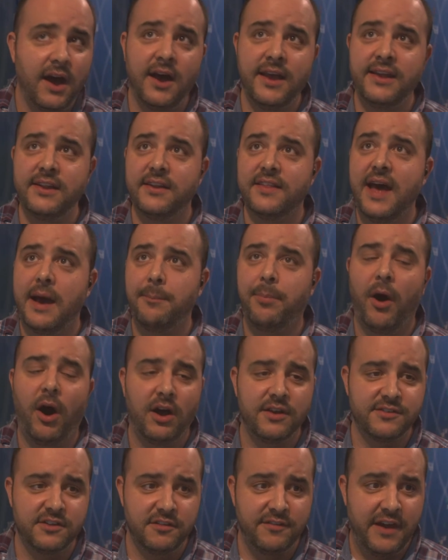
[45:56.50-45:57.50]
into that
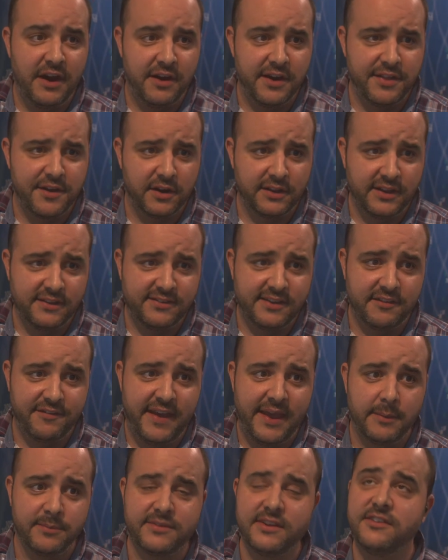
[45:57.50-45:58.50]
positive area there. Let's see if
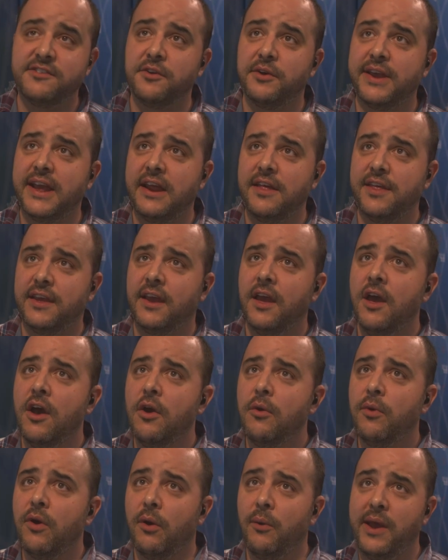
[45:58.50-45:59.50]
AMC is doing anything.
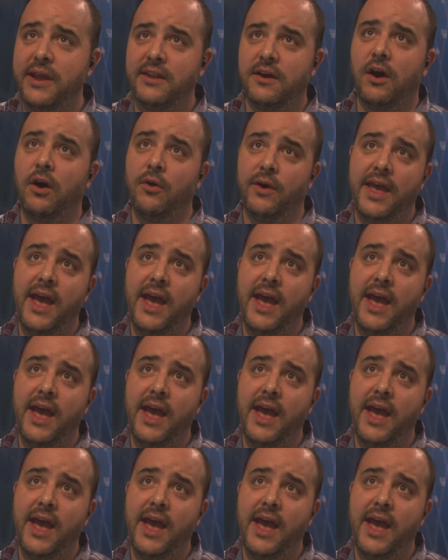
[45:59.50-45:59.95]
We'll wait. Oh,